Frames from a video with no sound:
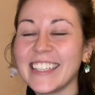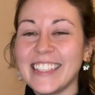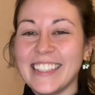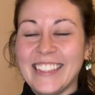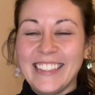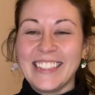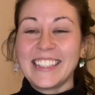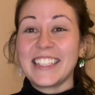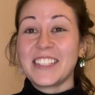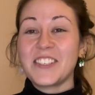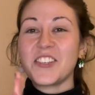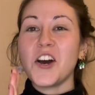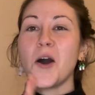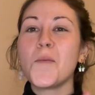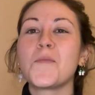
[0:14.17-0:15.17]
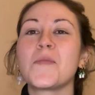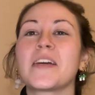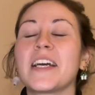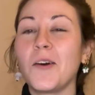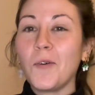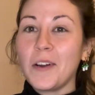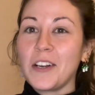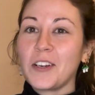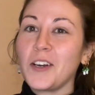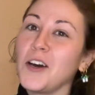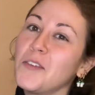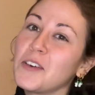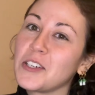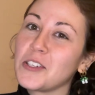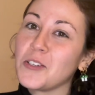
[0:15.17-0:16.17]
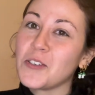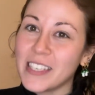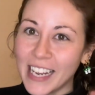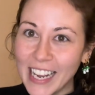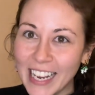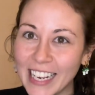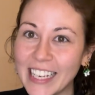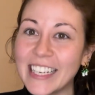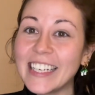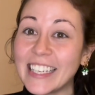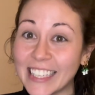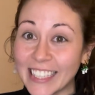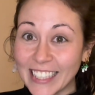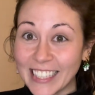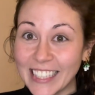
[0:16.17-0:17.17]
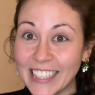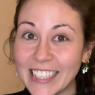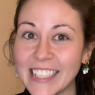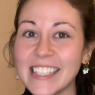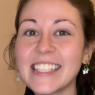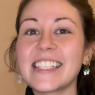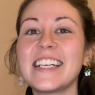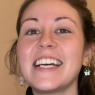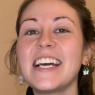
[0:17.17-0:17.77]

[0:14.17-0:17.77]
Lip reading: and the topic I want to cover today is